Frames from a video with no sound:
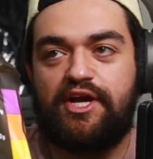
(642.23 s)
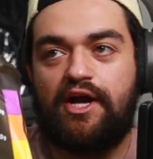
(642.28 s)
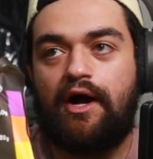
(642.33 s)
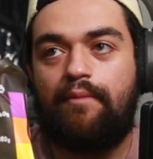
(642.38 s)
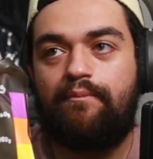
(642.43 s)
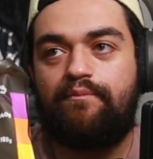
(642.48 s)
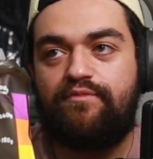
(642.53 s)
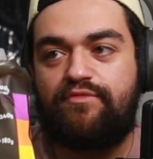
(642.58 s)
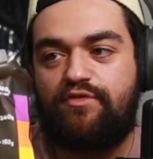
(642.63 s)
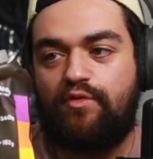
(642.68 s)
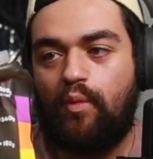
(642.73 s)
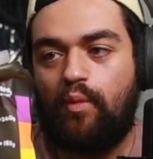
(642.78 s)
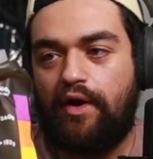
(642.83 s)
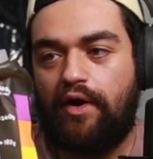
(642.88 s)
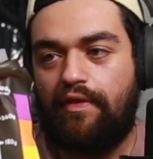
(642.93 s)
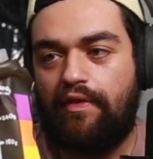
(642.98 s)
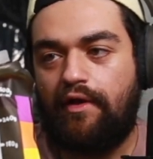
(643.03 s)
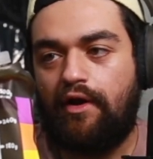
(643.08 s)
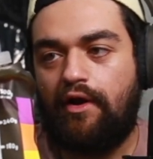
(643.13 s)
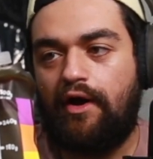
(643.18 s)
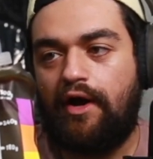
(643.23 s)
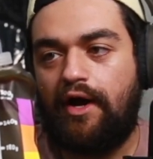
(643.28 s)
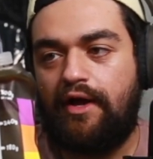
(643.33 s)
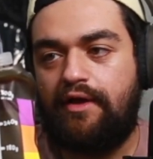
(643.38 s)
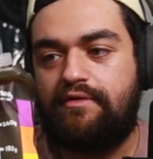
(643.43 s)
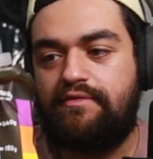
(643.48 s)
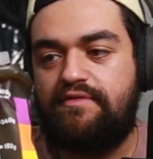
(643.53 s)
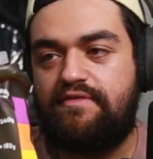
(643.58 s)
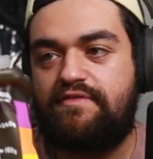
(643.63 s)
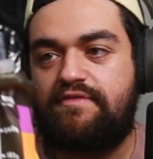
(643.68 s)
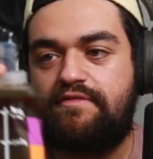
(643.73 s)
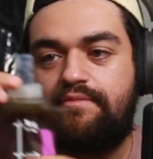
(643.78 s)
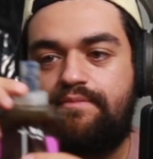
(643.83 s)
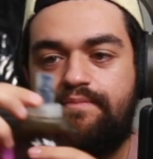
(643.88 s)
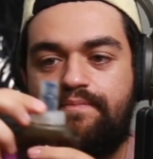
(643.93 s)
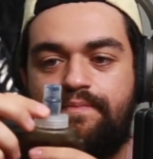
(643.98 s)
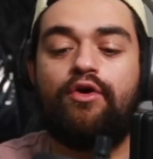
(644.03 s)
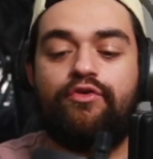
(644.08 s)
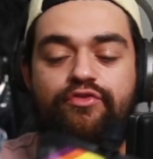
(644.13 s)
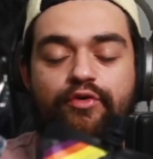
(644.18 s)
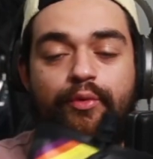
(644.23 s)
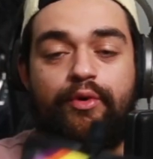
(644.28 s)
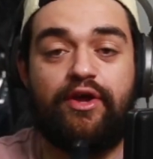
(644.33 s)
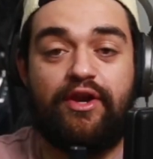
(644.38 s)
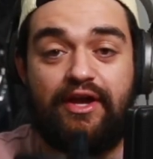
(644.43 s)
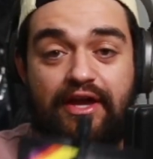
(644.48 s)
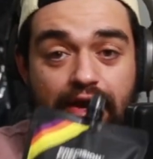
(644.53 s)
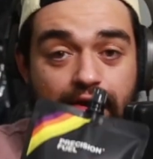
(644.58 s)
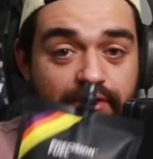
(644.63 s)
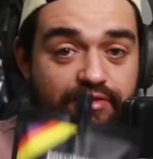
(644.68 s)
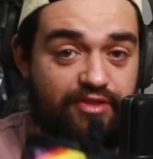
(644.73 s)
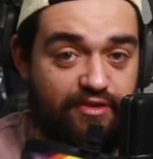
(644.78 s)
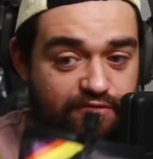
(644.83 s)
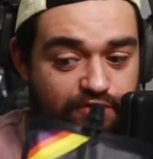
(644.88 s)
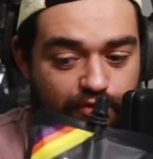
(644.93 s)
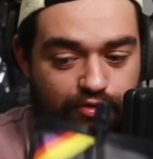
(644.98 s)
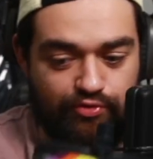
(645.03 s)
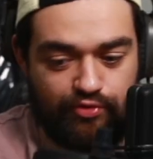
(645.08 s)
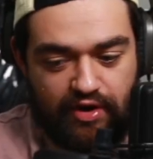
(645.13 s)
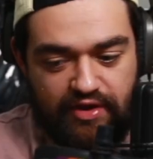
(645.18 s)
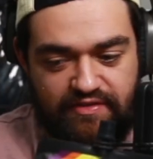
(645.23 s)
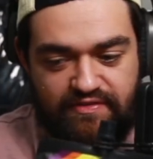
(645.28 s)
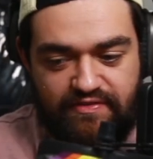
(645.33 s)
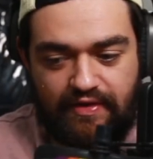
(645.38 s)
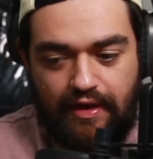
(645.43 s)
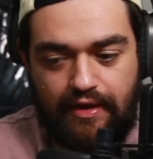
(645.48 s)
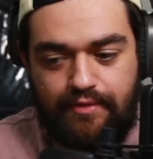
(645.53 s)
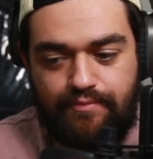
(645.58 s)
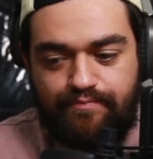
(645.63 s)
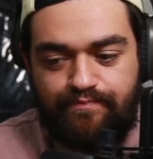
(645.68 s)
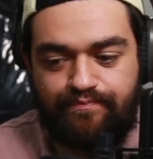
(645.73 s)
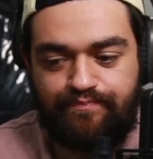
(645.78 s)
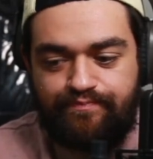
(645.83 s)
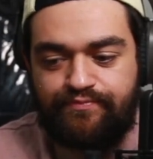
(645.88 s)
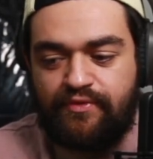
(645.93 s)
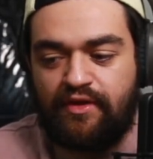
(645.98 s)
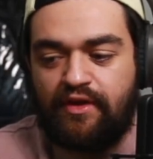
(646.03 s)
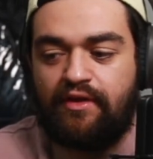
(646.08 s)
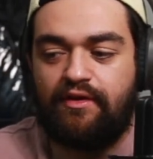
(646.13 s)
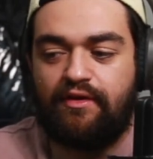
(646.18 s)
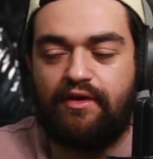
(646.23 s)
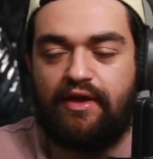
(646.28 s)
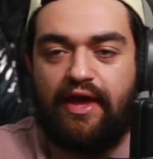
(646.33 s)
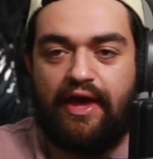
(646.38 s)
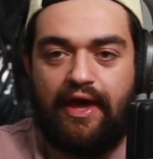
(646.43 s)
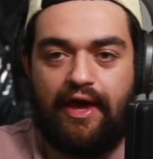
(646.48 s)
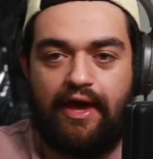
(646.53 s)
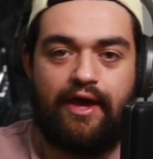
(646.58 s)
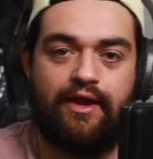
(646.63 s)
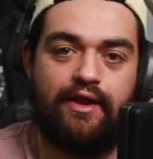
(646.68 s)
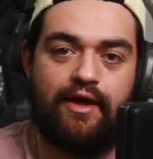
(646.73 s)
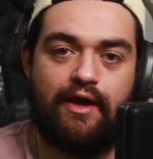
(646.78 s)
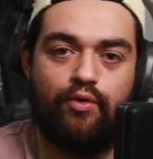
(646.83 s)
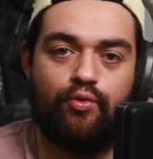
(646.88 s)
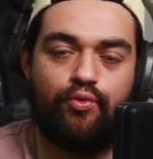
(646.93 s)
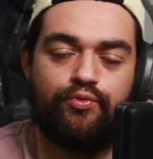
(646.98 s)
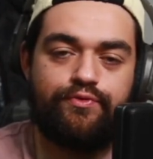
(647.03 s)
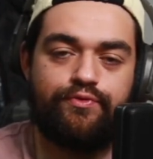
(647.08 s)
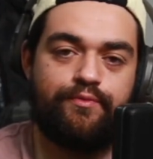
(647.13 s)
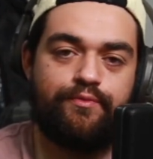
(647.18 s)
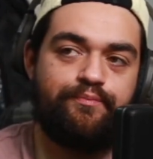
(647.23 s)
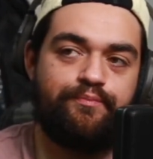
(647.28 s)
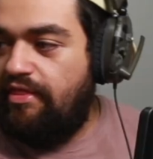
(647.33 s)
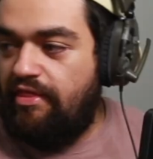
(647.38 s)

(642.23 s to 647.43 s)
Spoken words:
up to one of the lines. So we're going to carry this on race day, handheld.